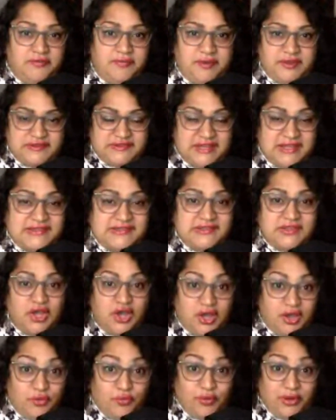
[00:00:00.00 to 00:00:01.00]
because that's
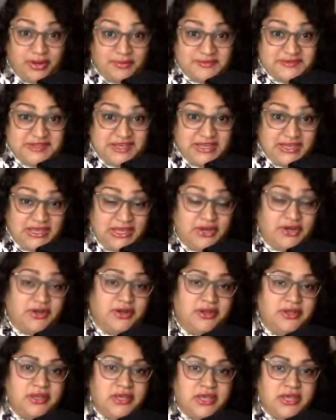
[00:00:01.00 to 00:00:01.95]
not what I'm saying here.